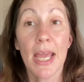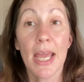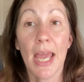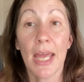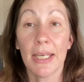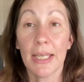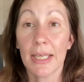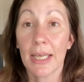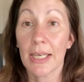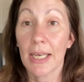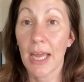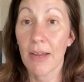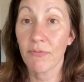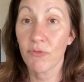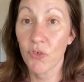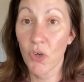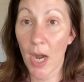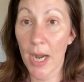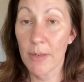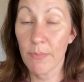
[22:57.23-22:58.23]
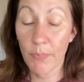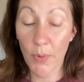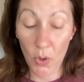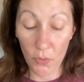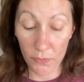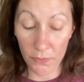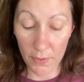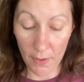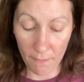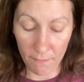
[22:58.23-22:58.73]
And again, I've tried
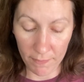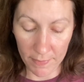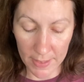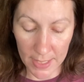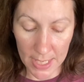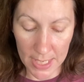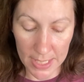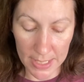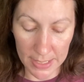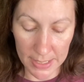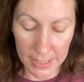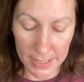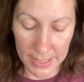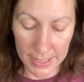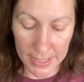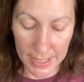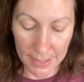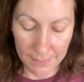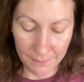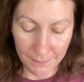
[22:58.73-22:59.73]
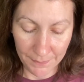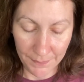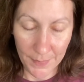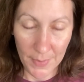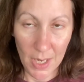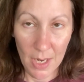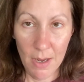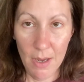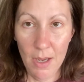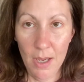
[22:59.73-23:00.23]
both of these,
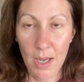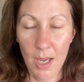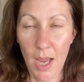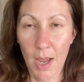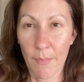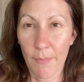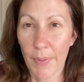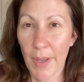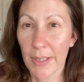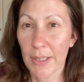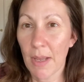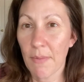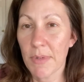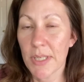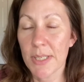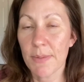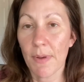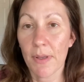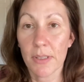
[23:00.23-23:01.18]
but let me smell